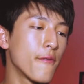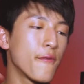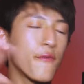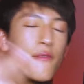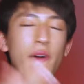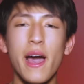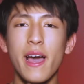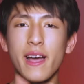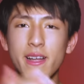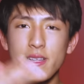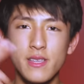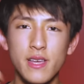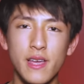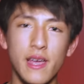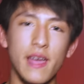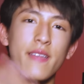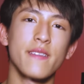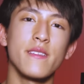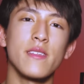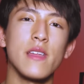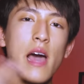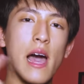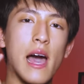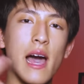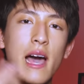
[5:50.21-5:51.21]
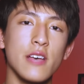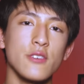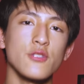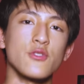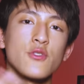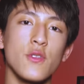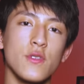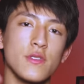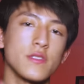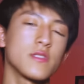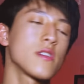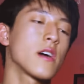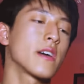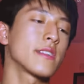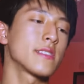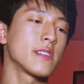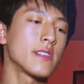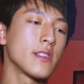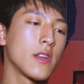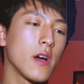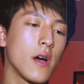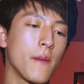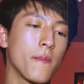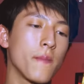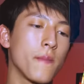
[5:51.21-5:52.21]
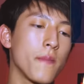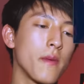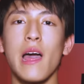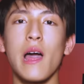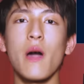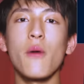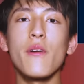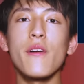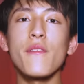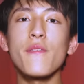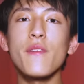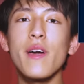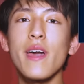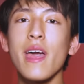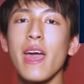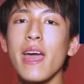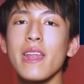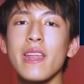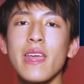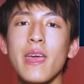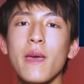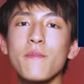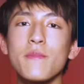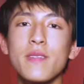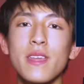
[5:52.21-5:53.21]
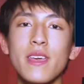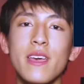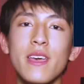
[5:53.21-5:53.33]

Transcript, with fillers: factor in the Astrox 99. However, NAMD